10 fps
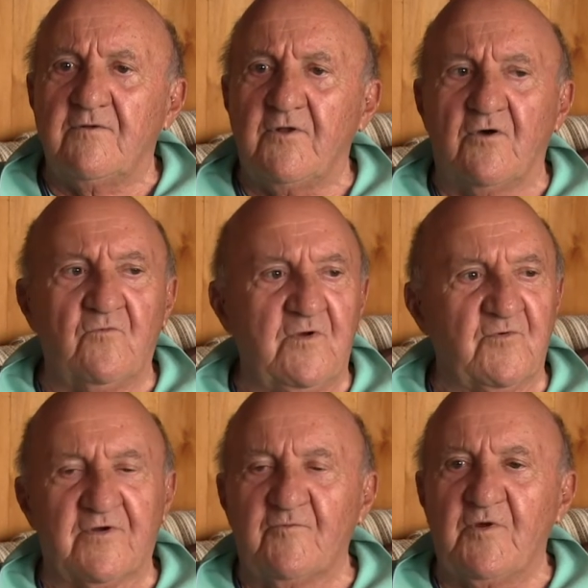No, we
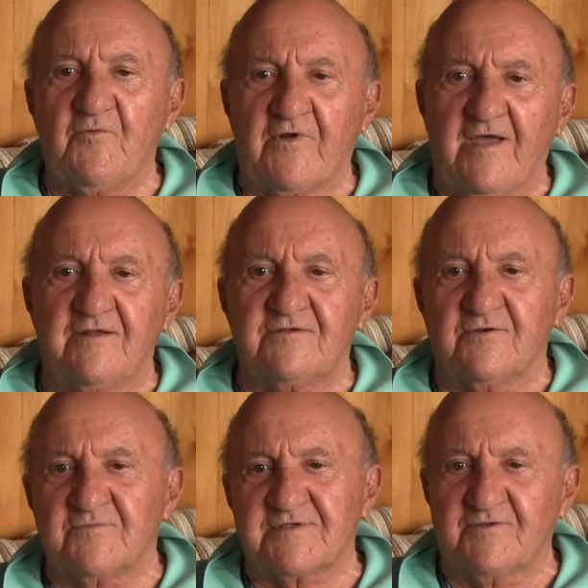were we were on a
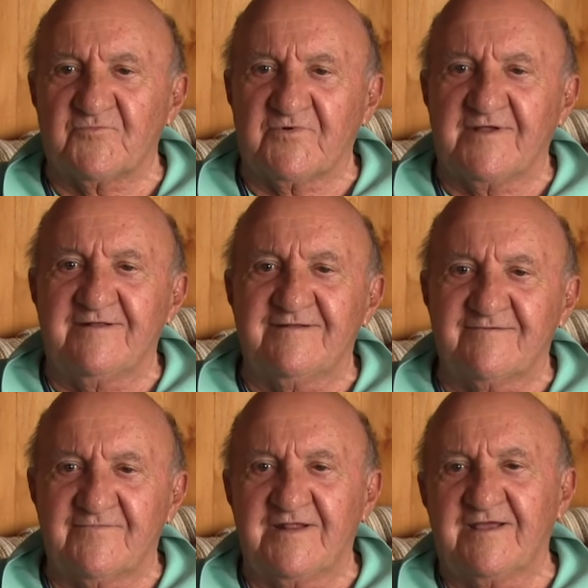German submarine,
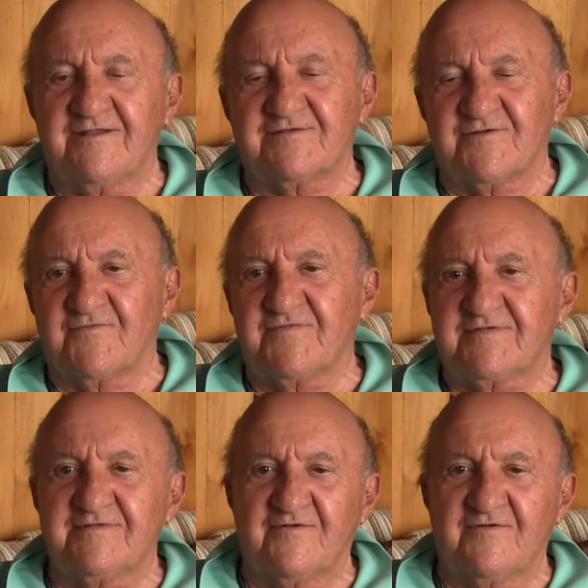running on the surface.